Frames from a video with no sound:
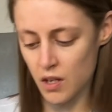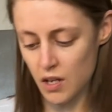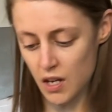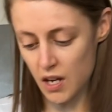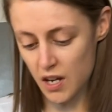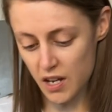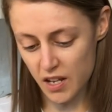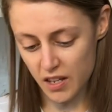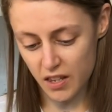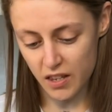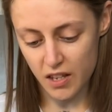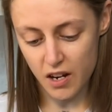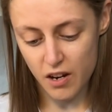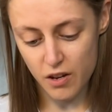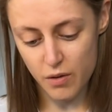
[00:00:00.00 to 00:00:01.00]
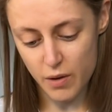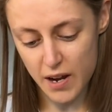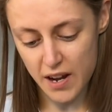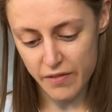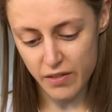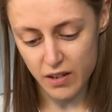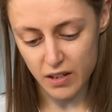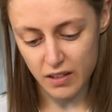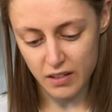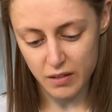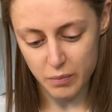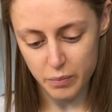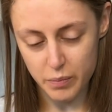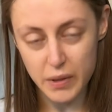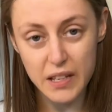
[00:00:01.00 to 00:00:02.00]
And there you have it.
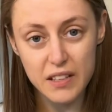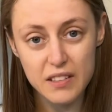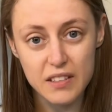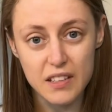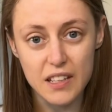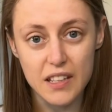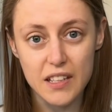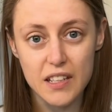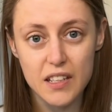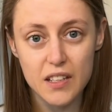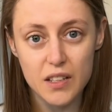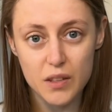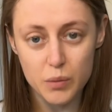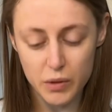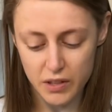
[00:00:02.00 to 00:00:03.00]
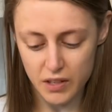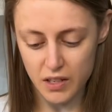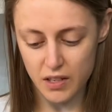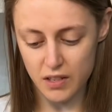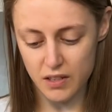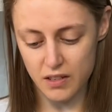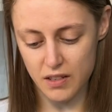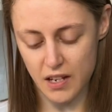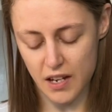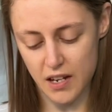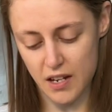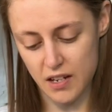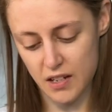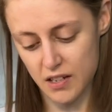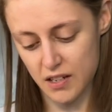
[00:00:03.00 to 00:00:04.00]
Basically, within
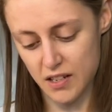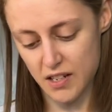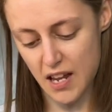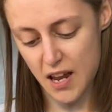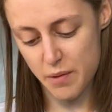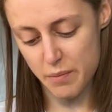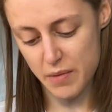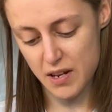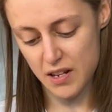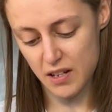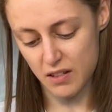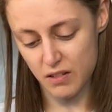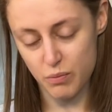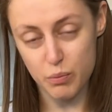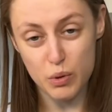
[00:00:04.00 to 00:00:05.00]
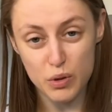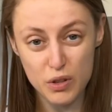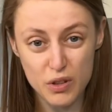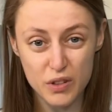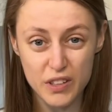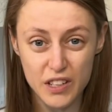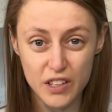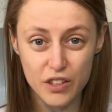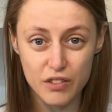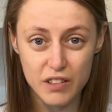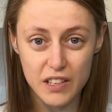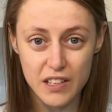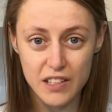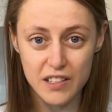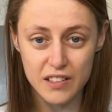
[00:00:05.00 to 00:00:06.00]
10 minutes of putting all the
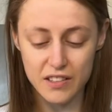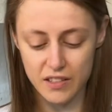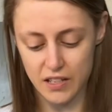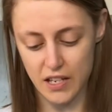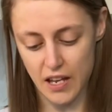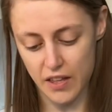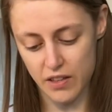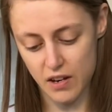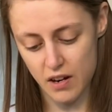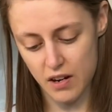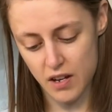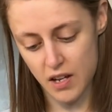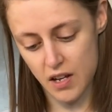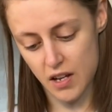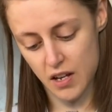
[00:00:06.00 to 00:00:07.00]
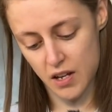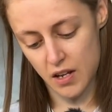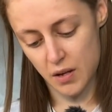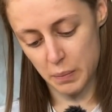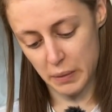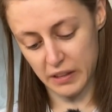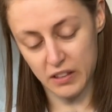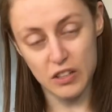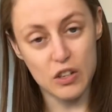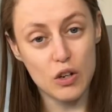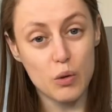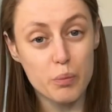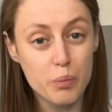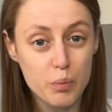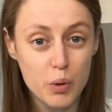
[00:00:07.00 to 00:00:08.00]
ingredients together, mixing it
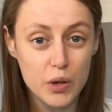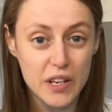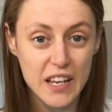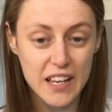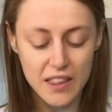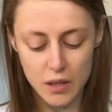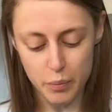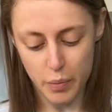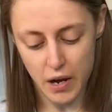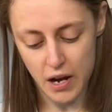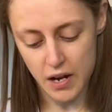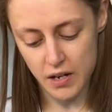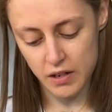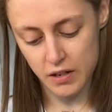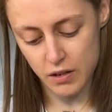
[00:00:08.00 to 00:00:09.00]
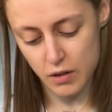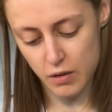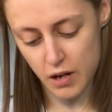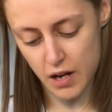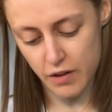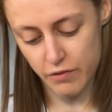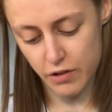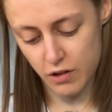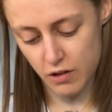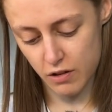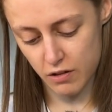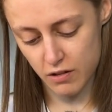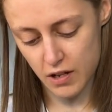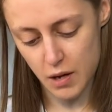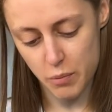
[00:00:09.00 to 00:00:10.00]
up, putting it in the pan, you have
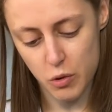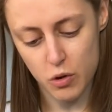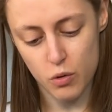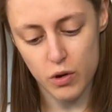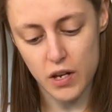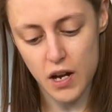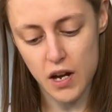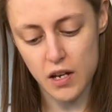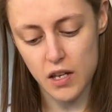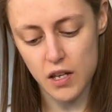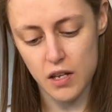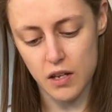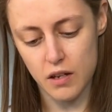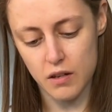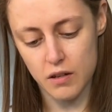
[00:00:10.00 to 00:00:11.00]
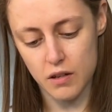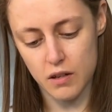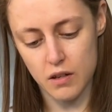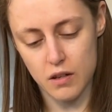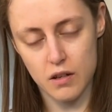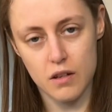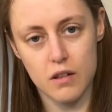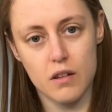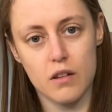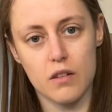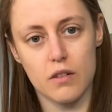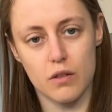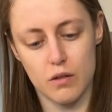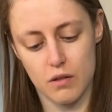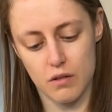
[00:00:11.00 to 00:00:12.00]
your tamagoyaki.
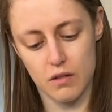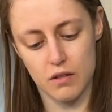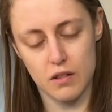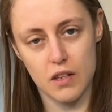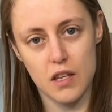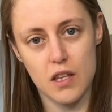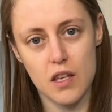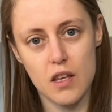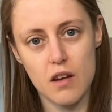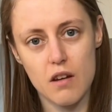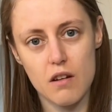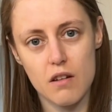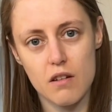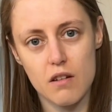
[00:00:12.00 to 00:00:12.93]
You can see here.